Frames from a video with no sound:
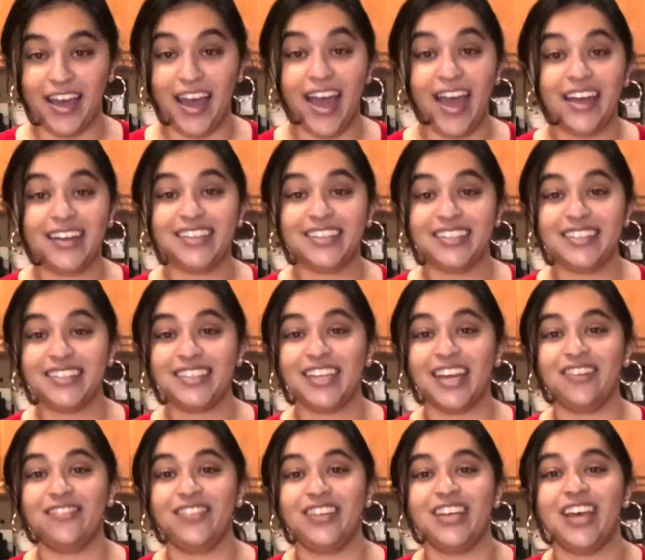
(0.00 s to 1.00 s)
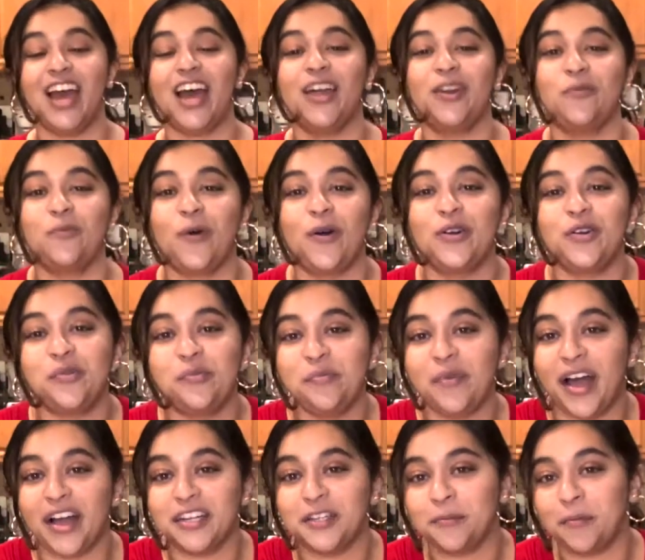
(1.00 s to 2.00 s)
Hey, it's Tanvi and welcome
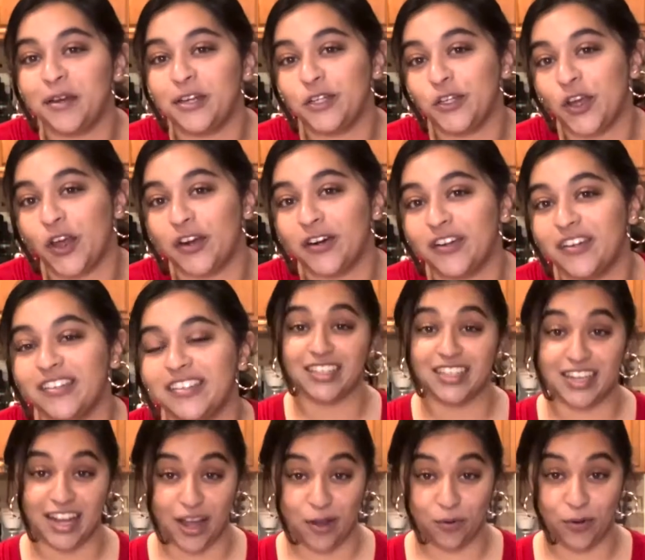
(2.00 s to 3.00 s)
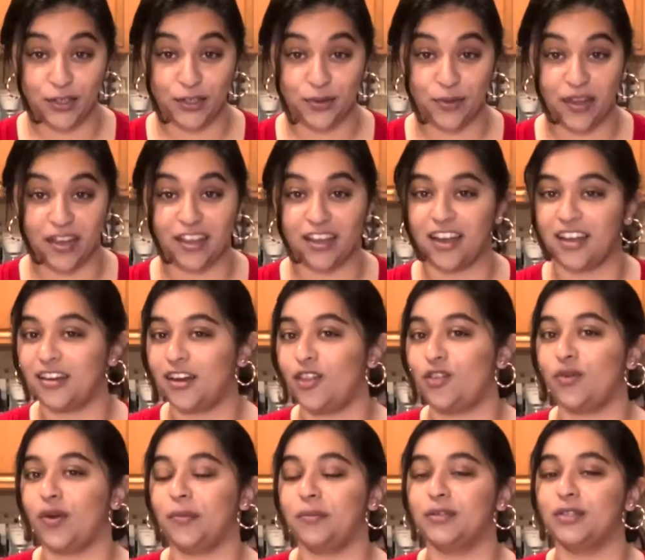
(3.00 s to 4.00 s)
back to my channel. Today we're doing
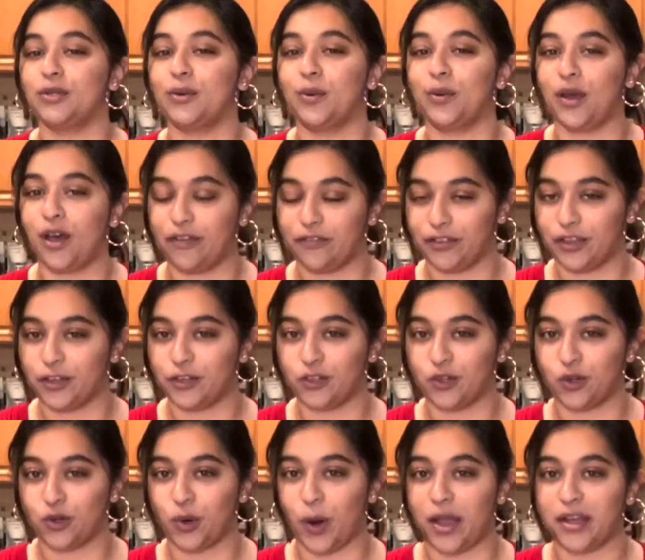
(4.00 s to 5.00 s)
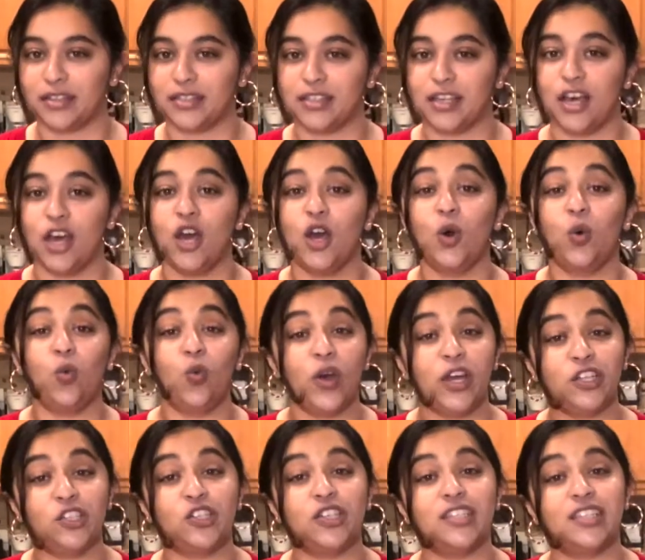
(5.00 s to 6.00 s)
another episode of Kitchen Treks,
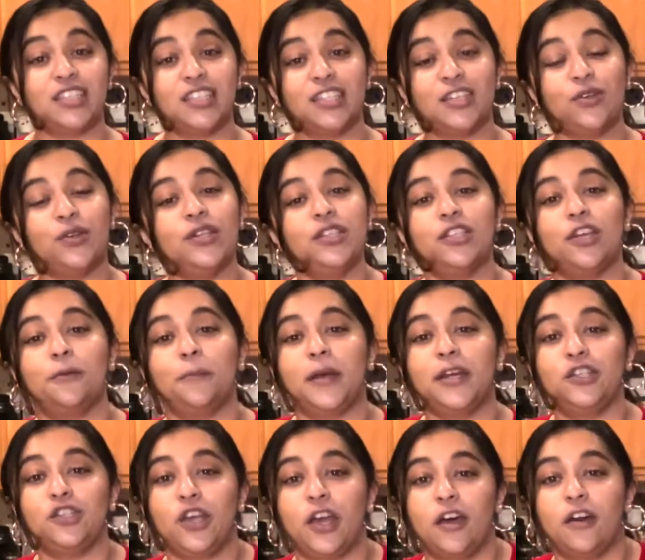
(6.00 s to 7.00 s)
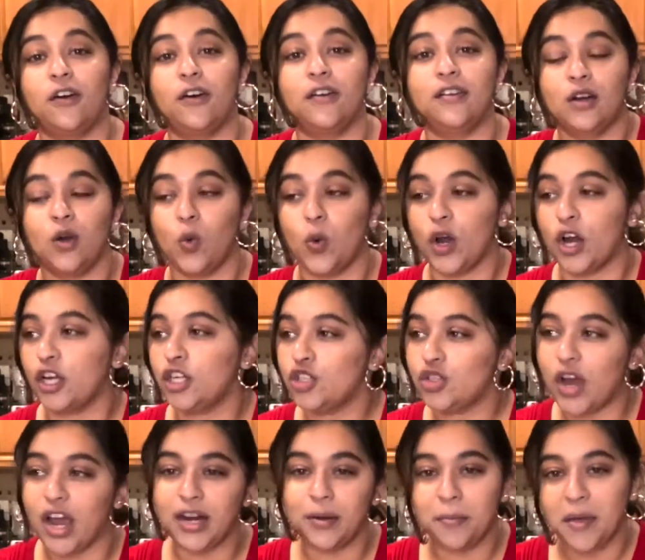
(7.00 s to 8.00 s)
which is a series on my channel where I
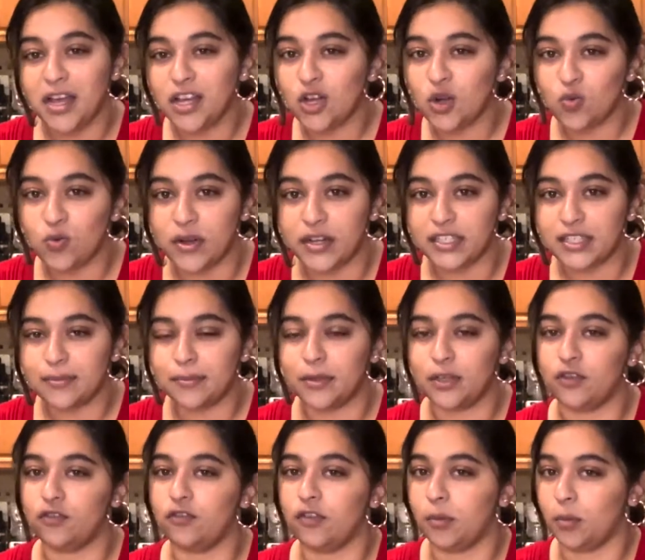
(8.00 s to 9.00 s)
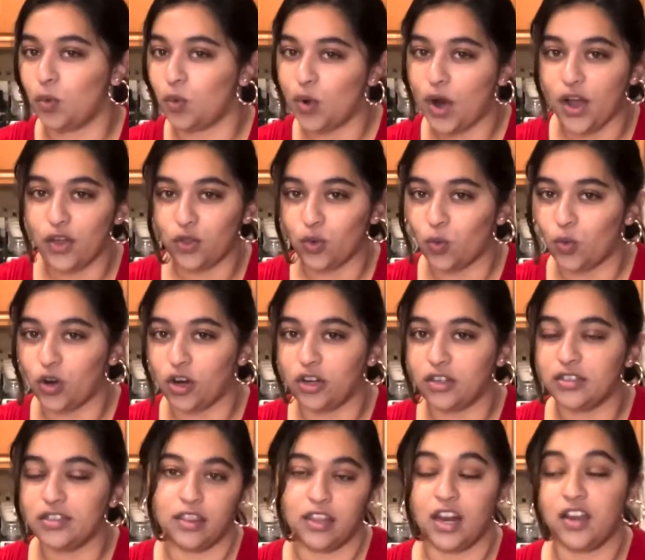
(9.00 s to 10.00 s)
try to make a recipe from around the
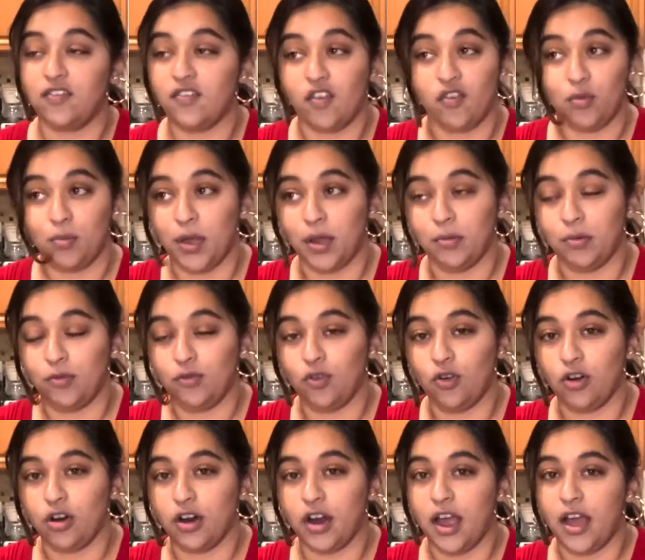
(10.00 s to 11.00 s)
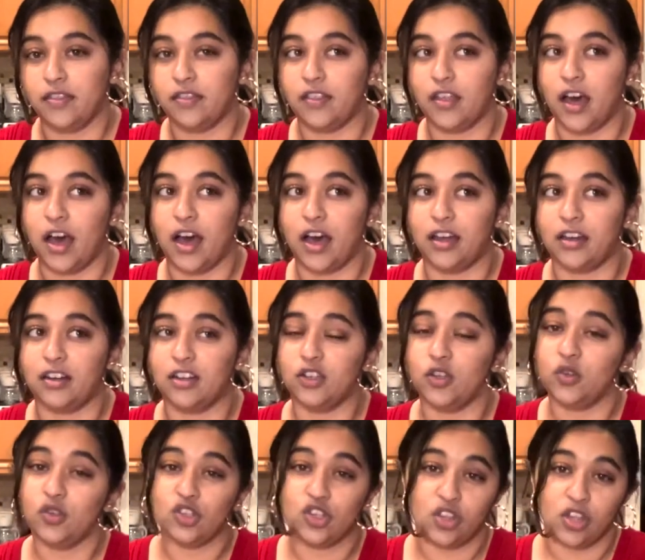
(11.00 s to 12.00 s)
world that I've never made before and that
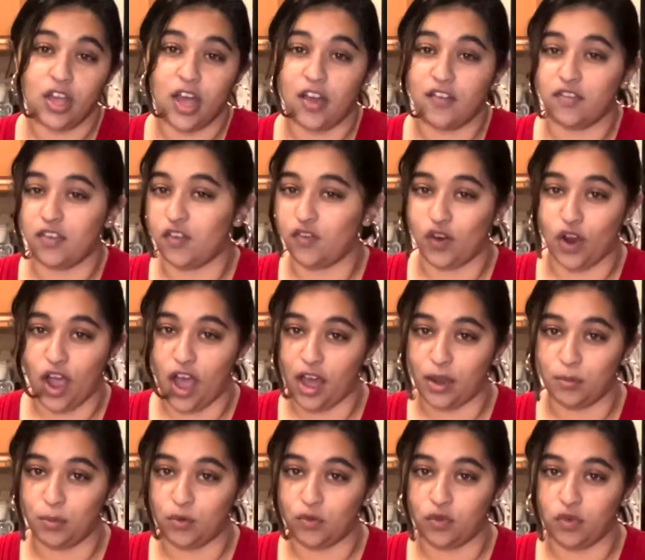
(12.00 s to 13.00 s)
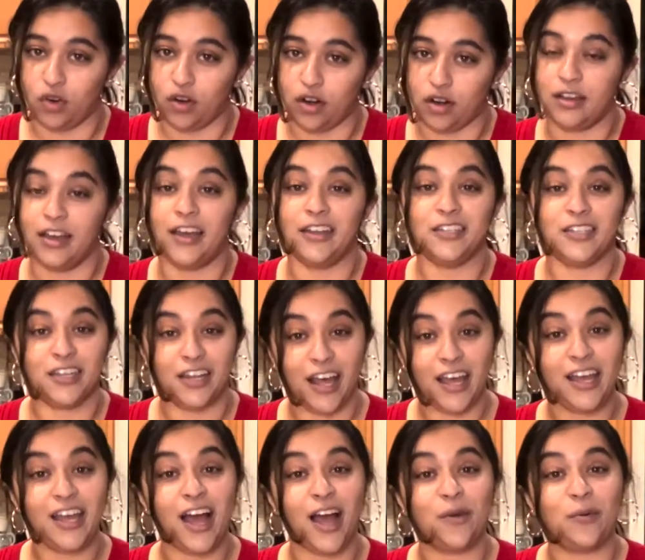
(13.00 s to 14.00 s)
usually I've never had before. And
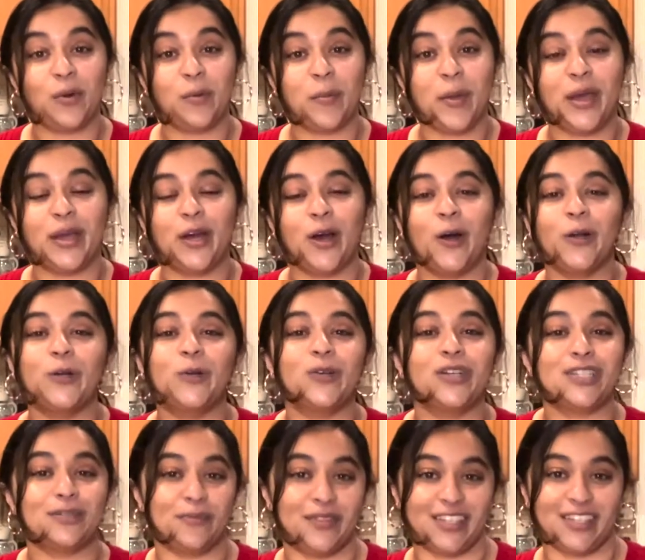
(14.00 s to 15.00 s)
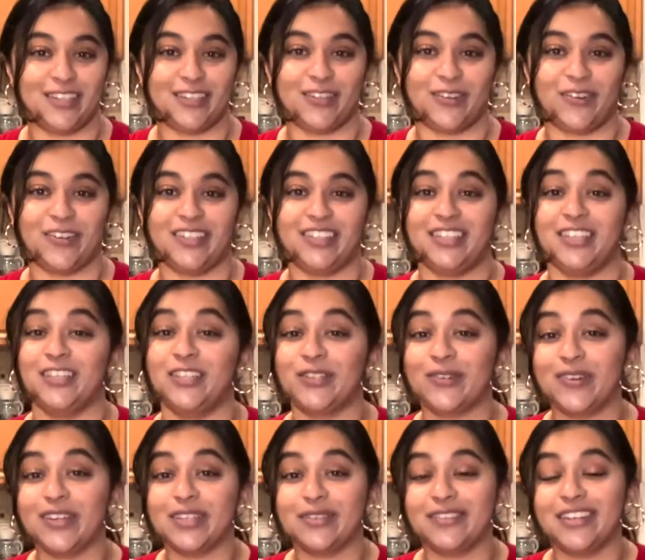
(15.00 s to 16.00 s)
today I want to make a Christmas dessert since
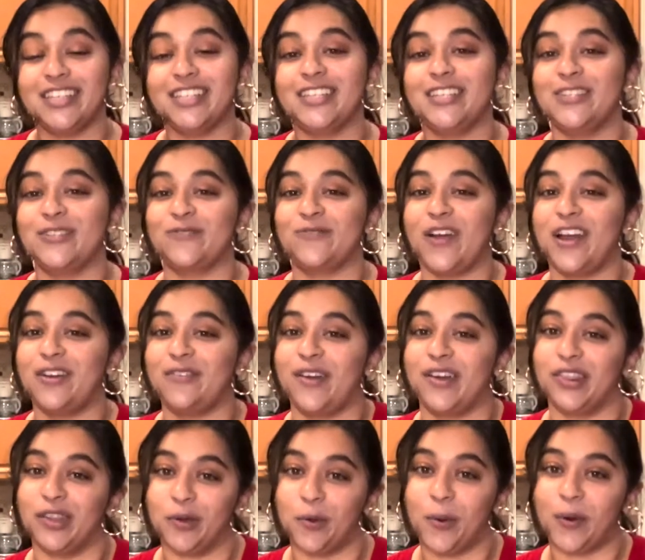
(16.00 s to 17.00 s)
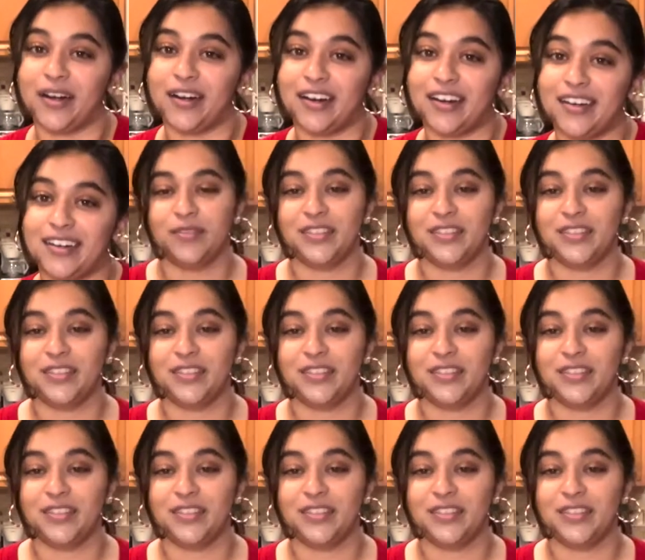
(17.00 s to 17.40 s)
Christmas is right around the corner.